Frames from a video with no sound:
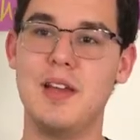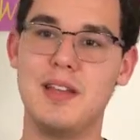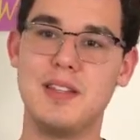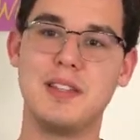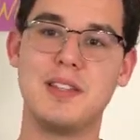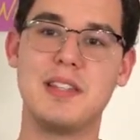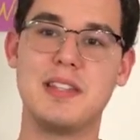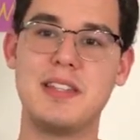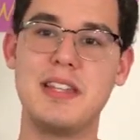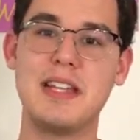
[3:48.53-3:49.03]

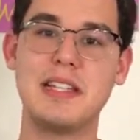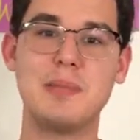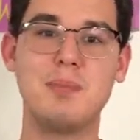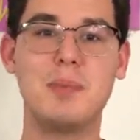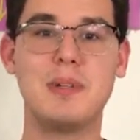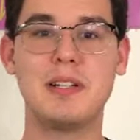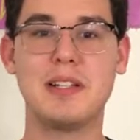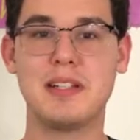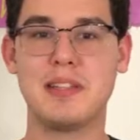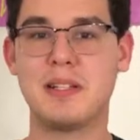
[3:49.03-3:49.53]
So this next
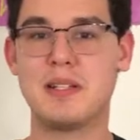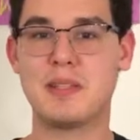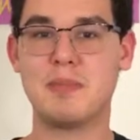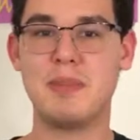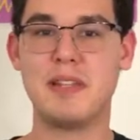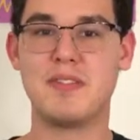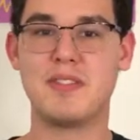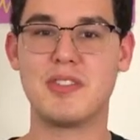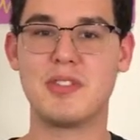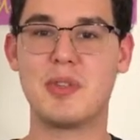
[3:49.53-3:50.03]
book, there's a
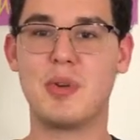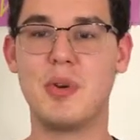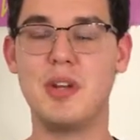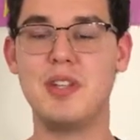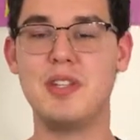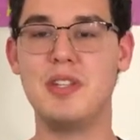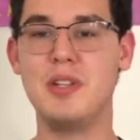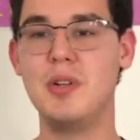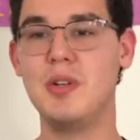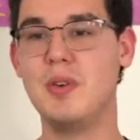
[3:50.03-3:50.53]
bit of a
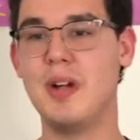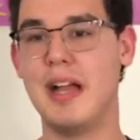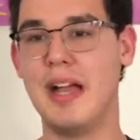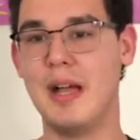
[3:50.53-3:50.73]
story to.